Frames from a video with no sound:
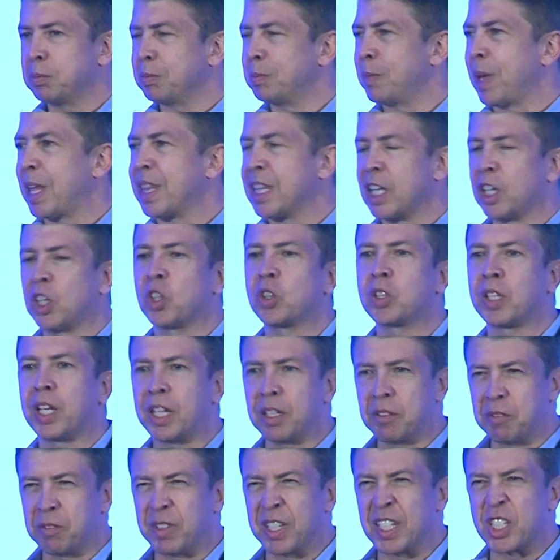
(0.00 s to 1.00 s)
men that looked
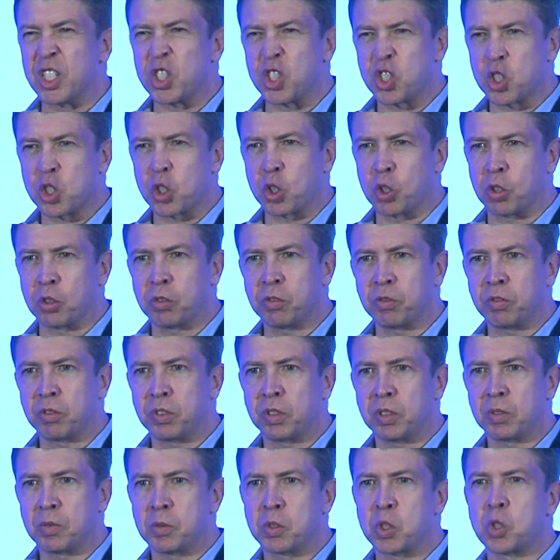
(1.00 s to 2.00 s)
like Vint Cerf,
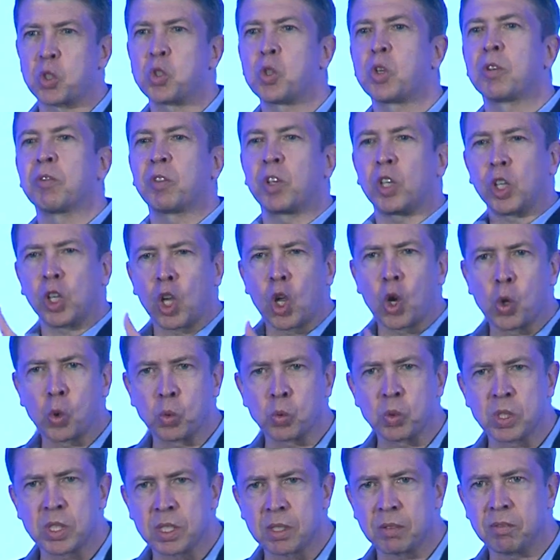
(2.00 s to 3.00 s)
so sort of
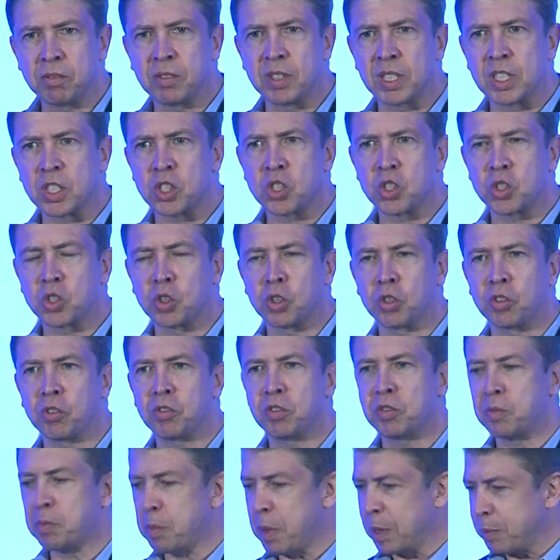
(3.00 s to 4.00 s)
clones of Vint
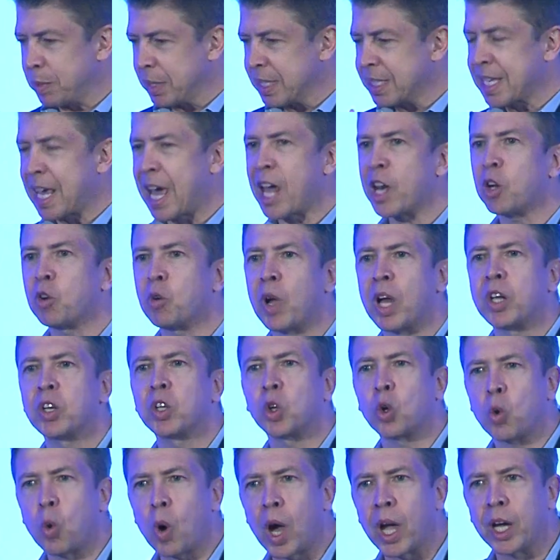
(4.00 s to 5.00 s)
Cerf, maybe sat around
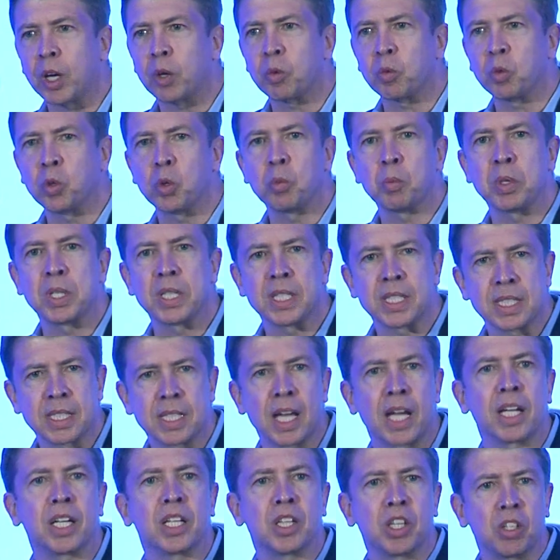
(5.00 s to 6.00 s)
a quiet room and
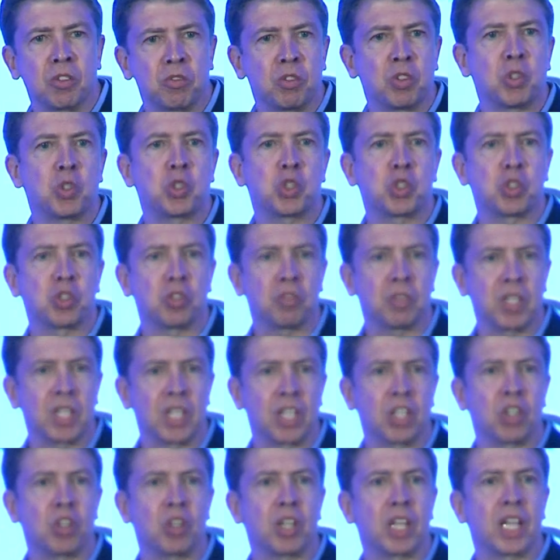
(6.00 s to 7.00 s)
decided the future of
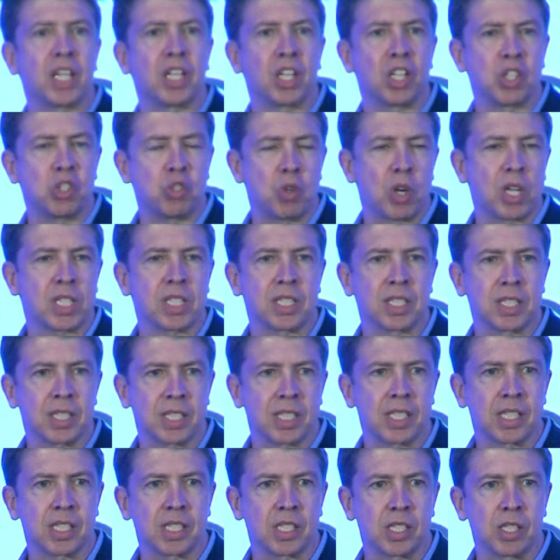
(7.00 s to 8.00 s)
the internet addressing
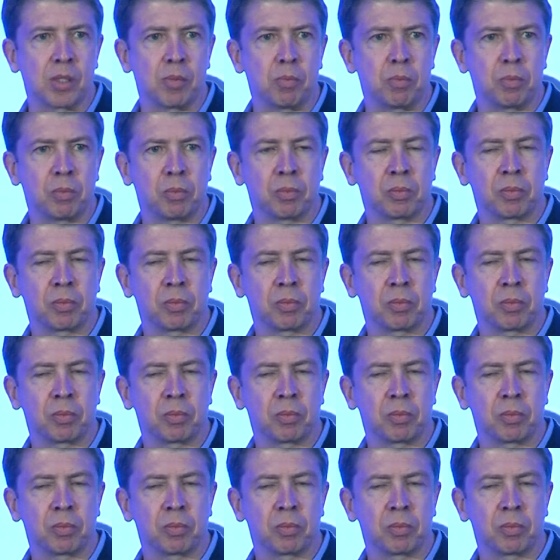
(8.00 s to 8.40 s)
system.